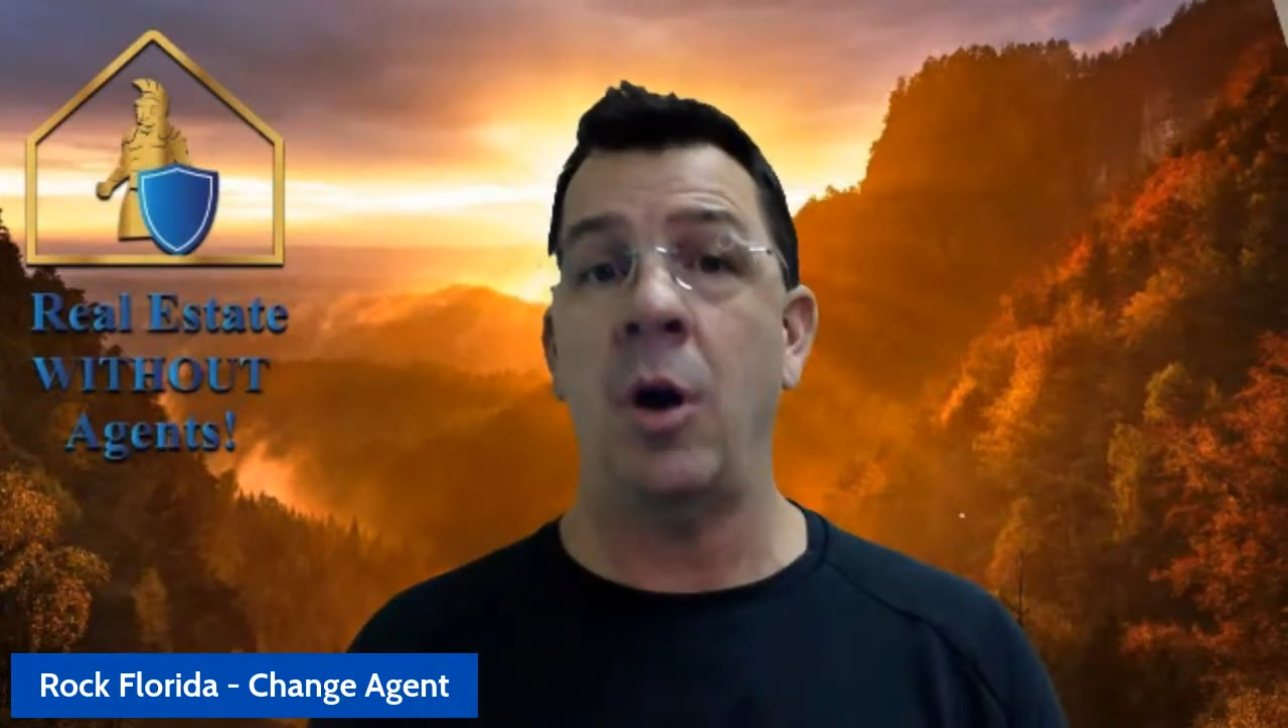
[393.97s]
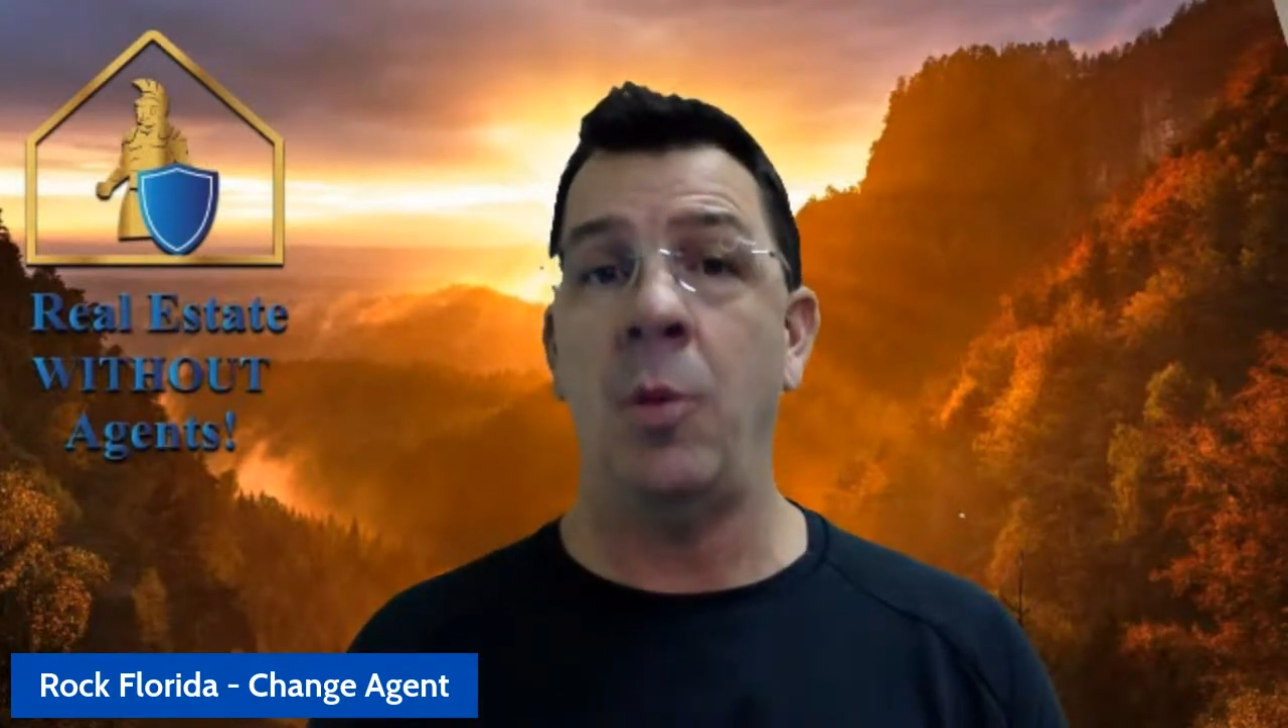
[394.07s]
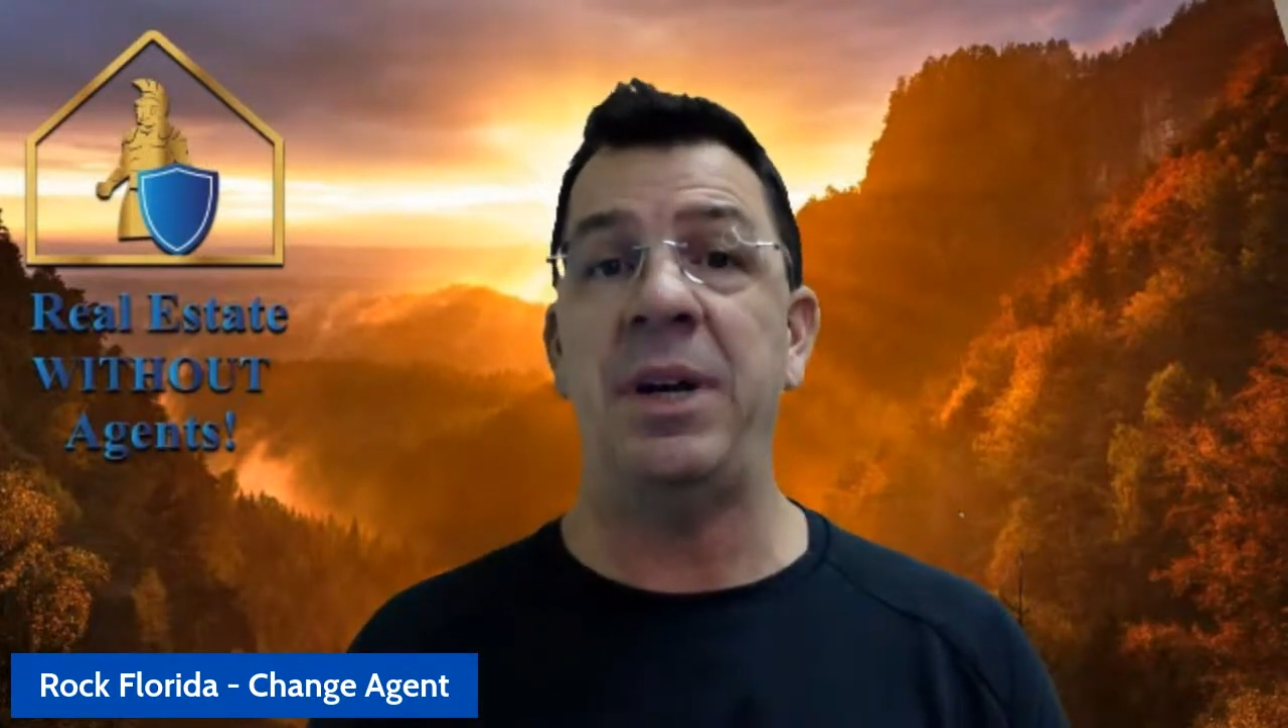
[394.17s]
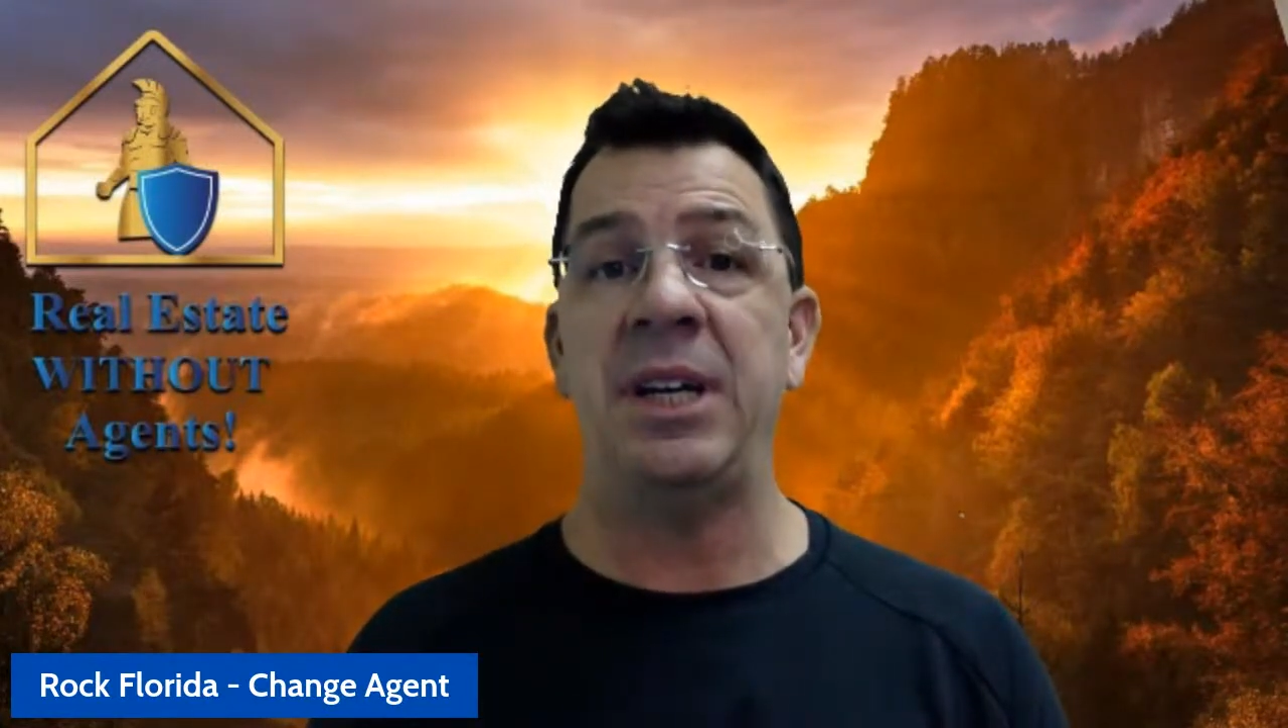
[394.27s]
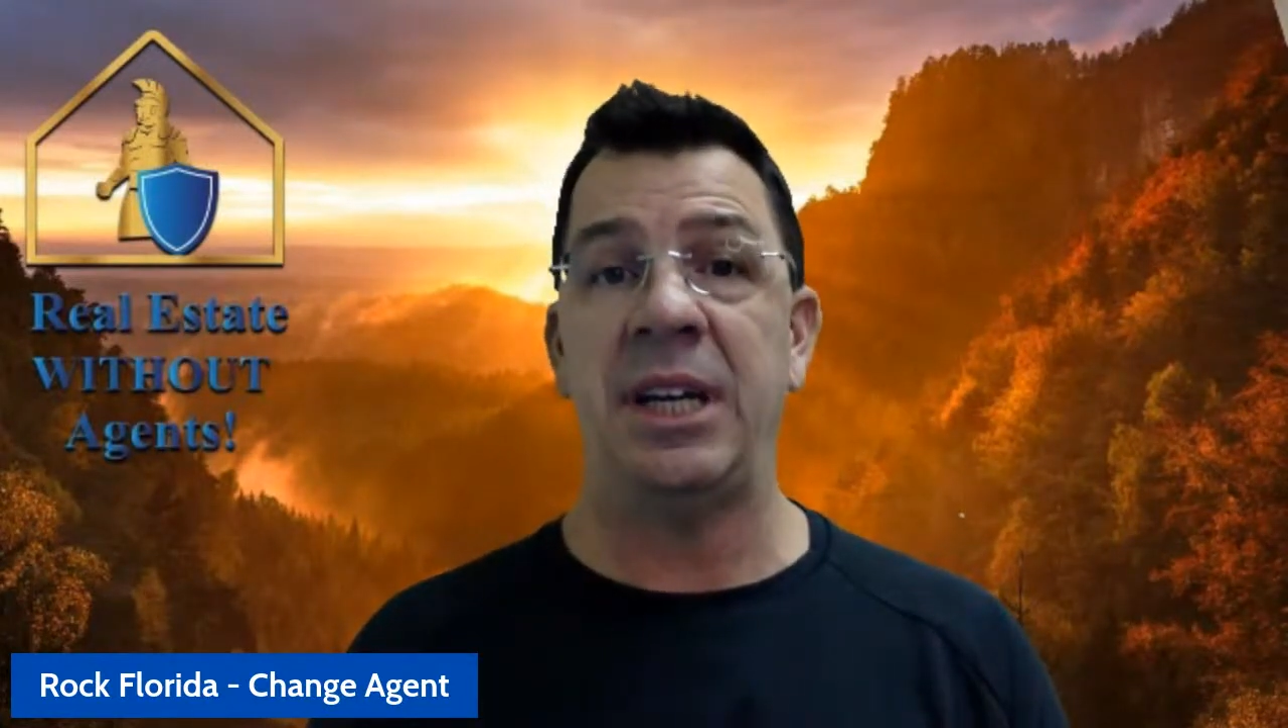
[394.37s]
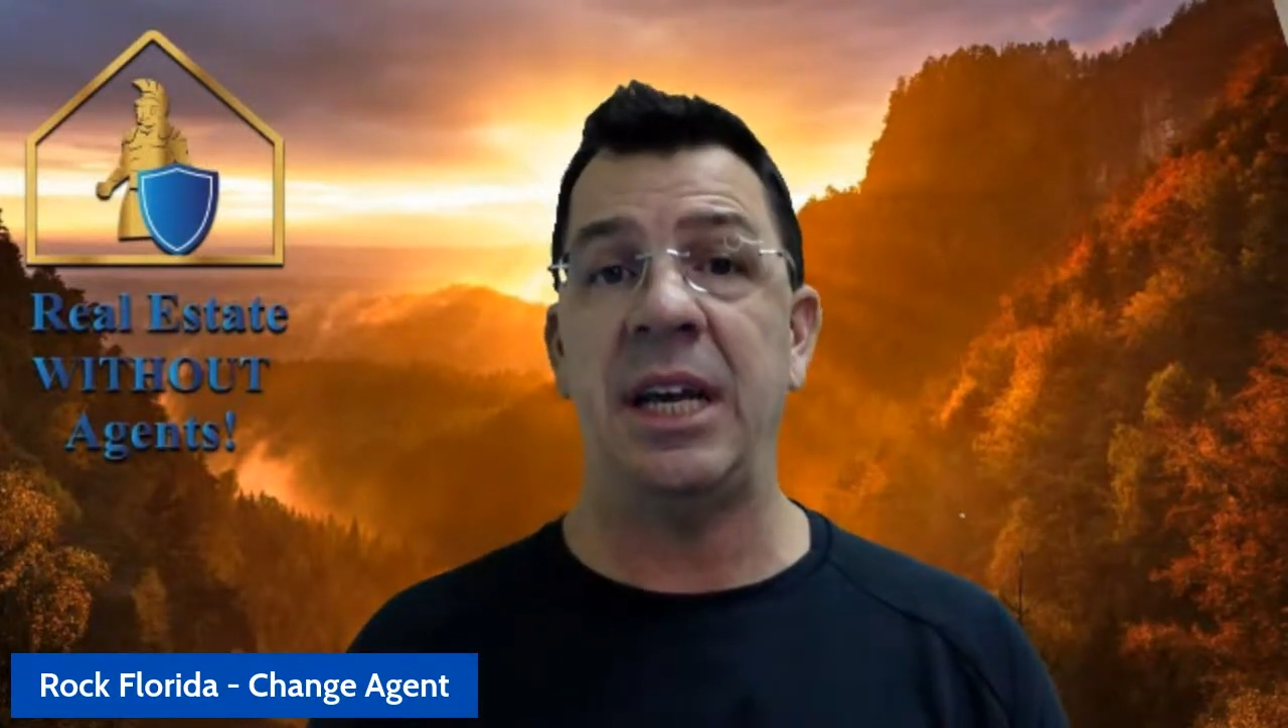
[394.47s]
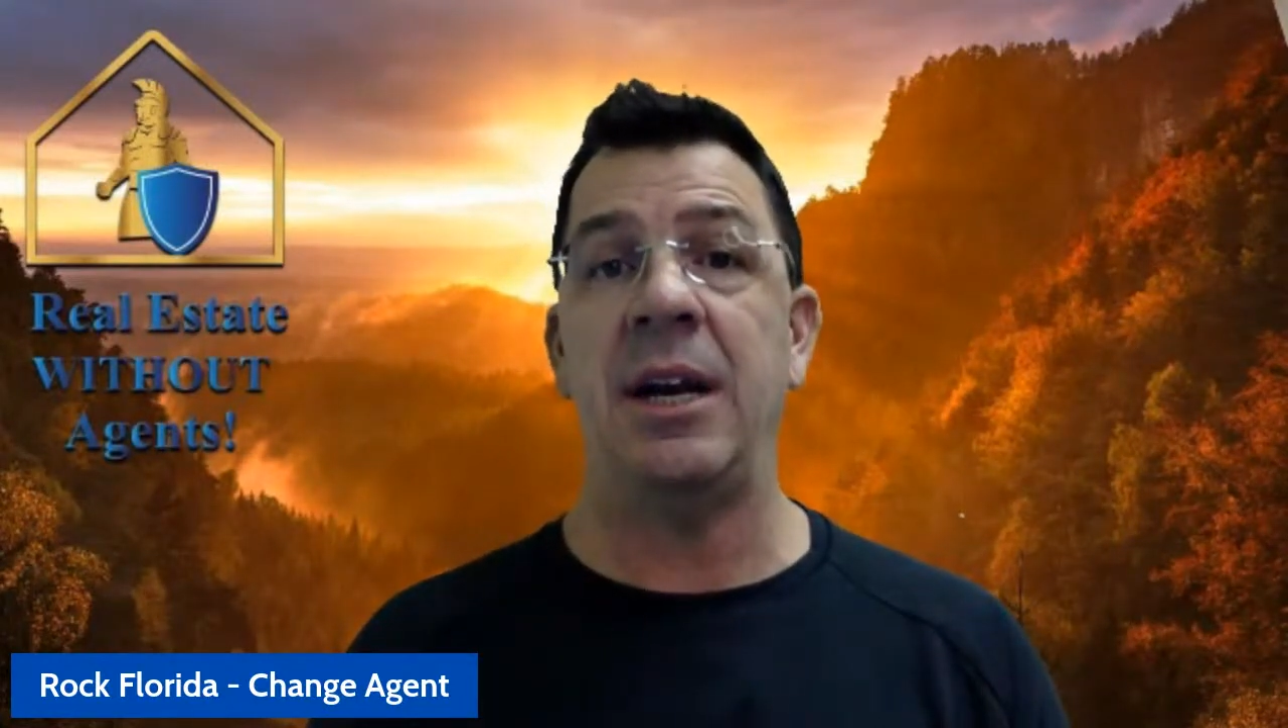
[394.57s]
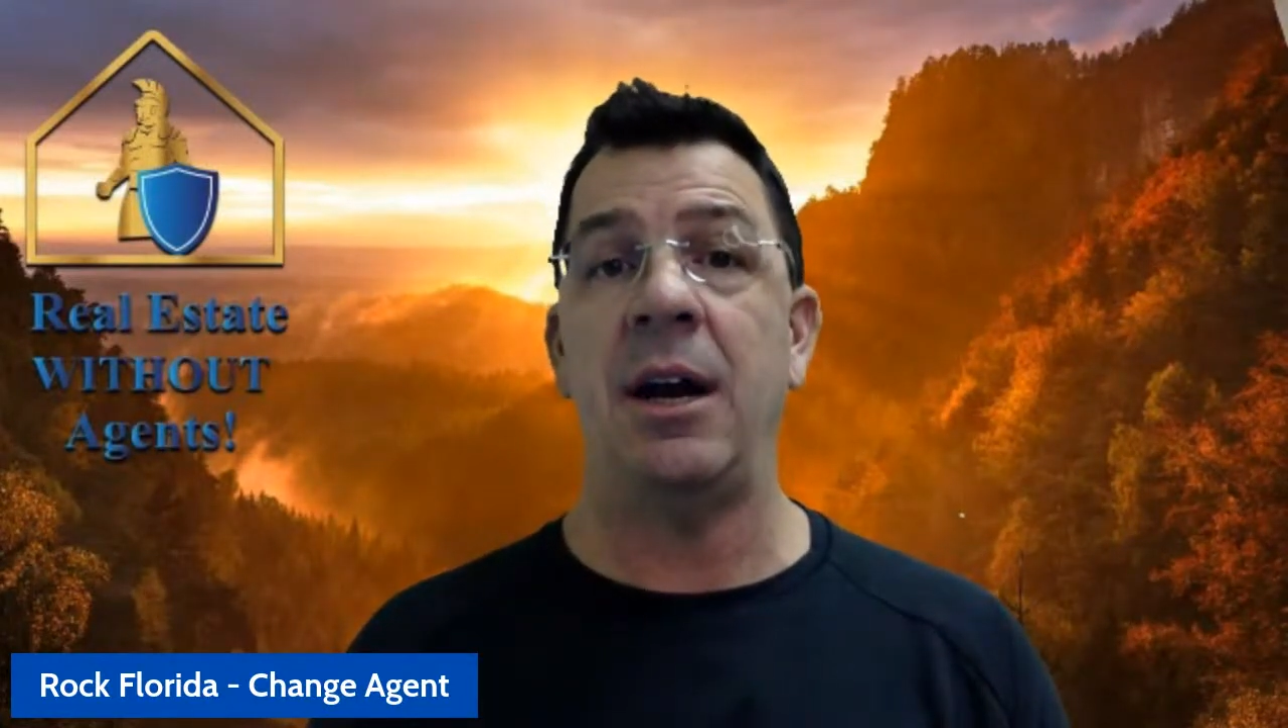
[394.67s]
hoping to get